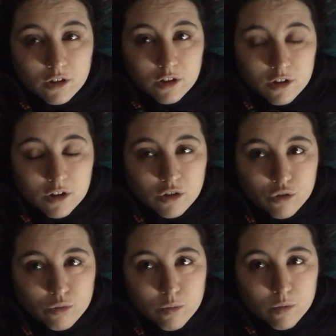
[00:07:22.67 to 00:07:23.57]
and I
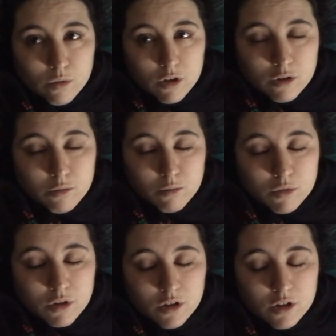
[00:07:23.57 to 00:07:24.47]
just woke up
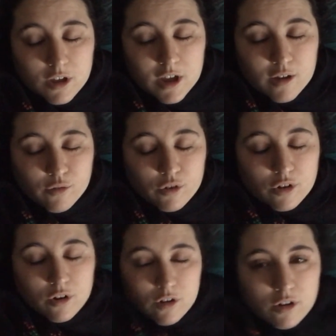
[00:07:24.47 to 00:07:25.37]

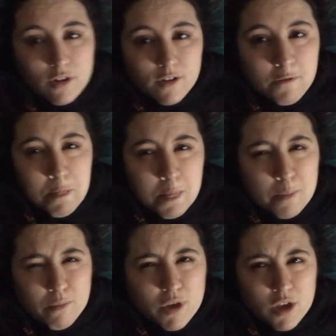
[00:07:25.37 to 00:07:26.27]
after
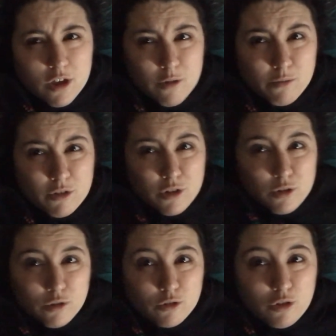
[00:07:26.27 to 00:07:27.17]
being up
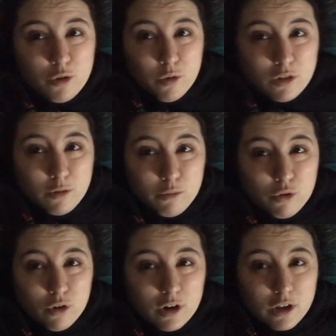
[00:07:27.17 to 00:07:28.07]
till 2 in the
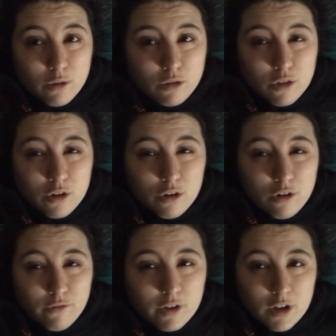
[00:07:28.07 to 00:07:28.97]
morning with the
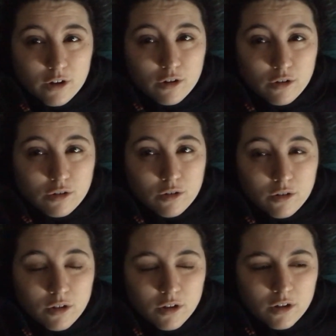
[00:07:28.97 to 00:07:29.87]
Nerd Fighters
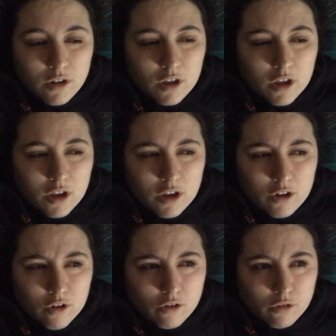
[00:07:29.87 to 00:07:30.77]

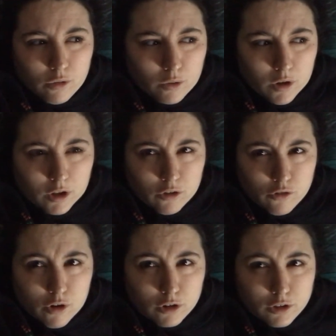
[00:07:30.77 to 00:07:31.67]
and also getting
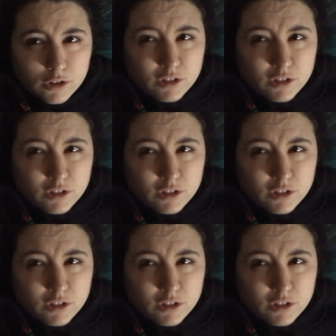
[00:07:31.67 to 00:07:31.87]
drunk.